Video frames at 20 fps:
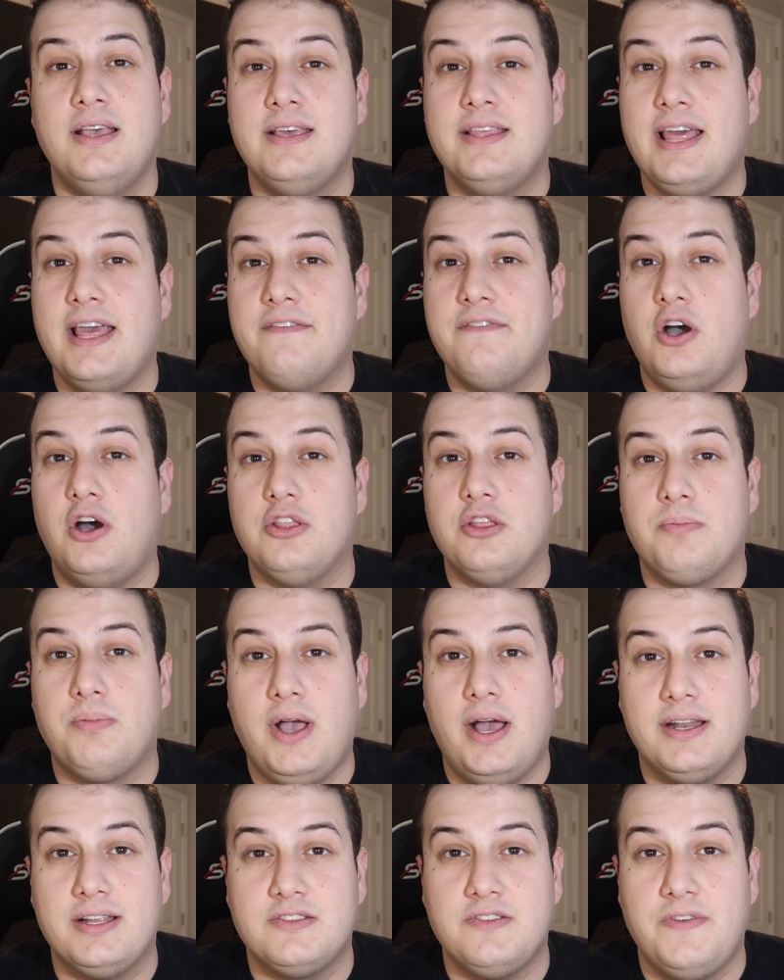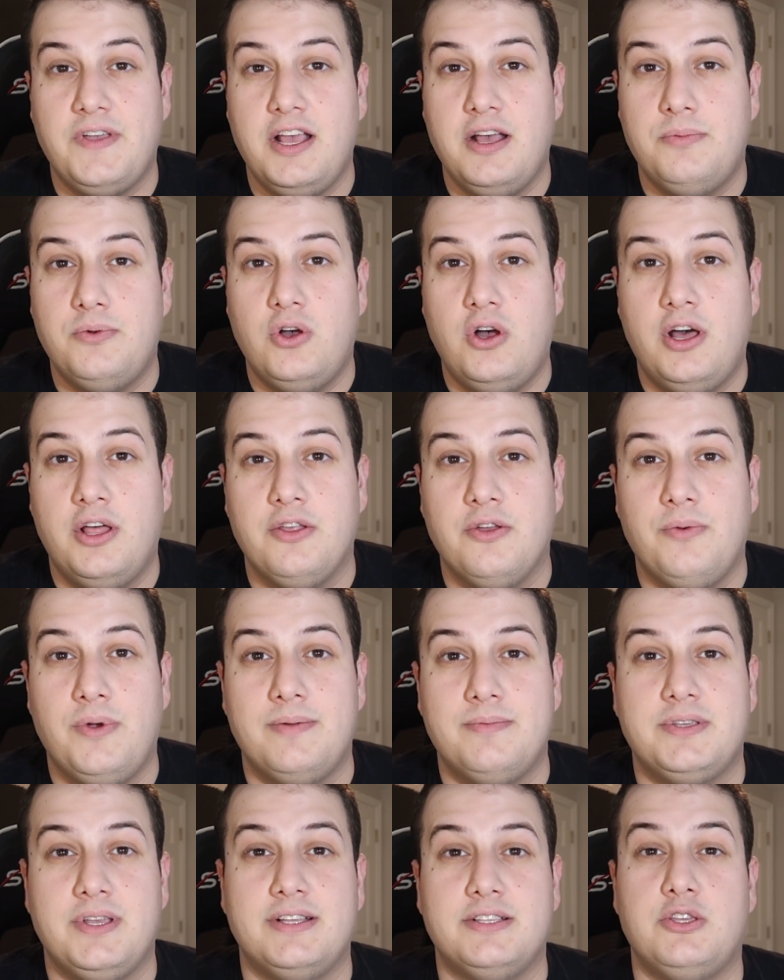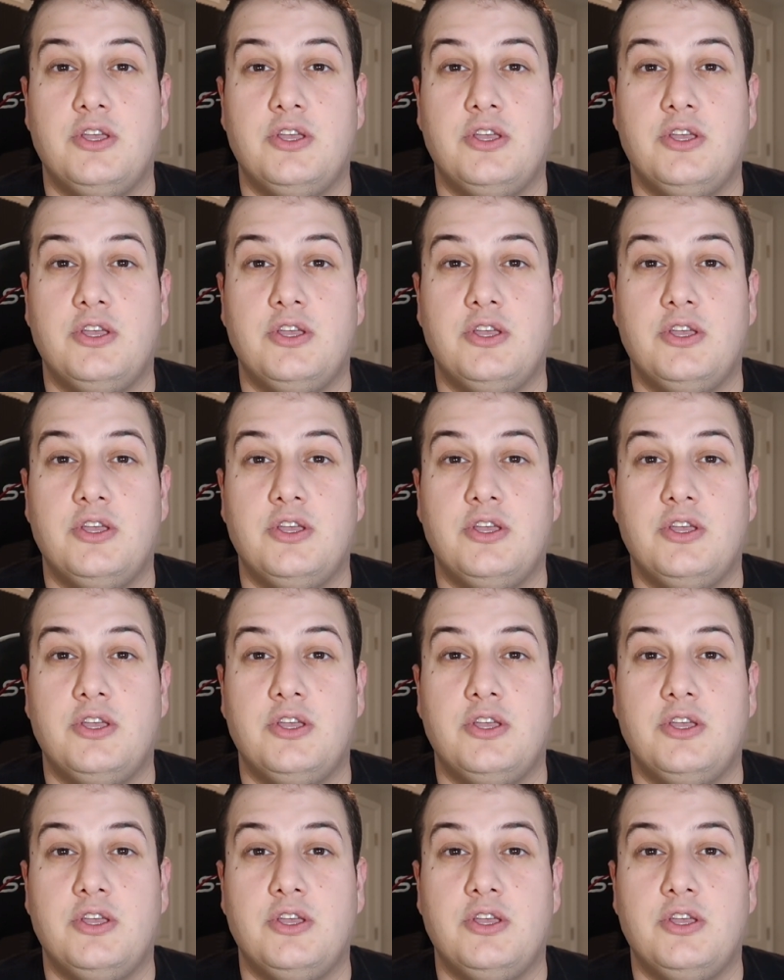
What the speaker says: they have all their products available on their website.